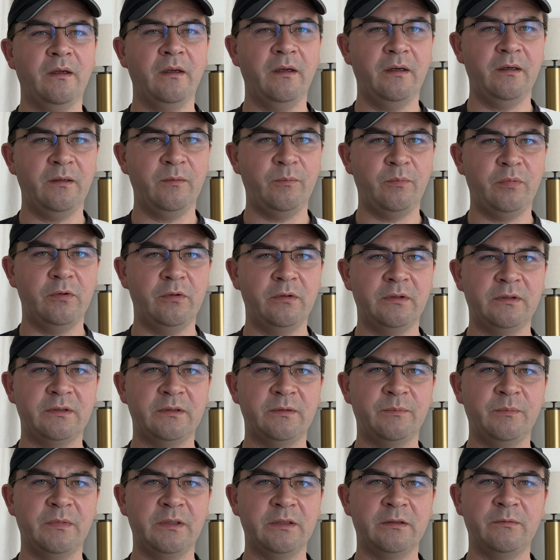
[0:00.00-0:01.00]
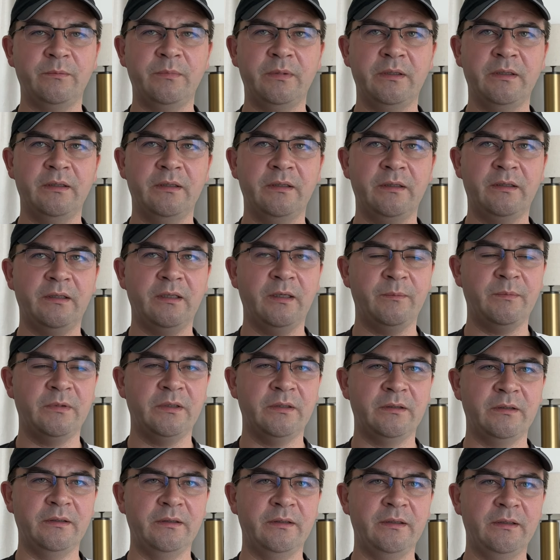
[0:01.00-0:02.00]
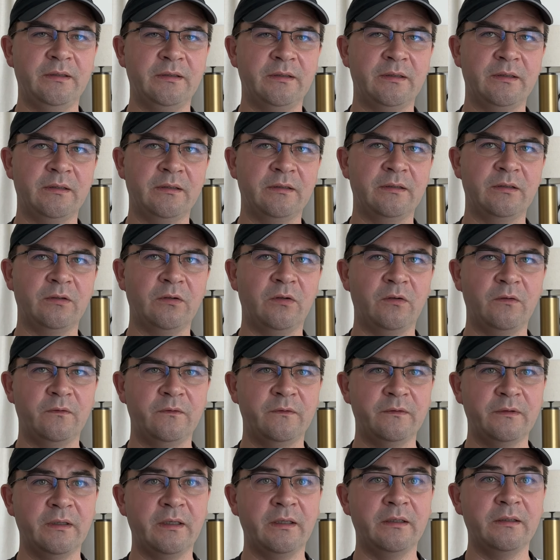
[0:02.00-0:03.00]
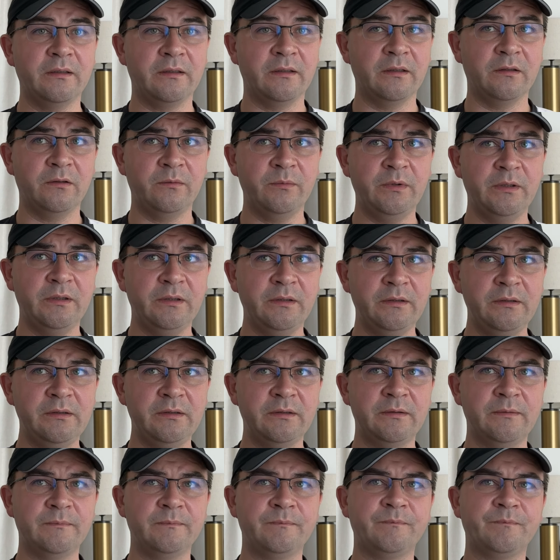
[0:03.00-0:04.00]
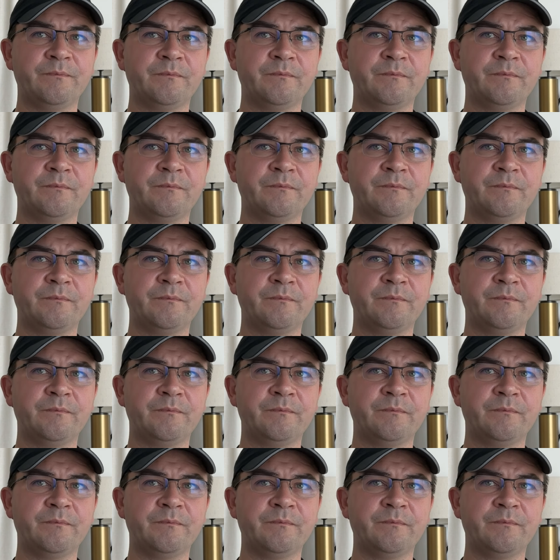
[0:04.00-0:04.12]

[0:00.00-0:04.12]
Airports must be kept at a distance of 9 kilometers.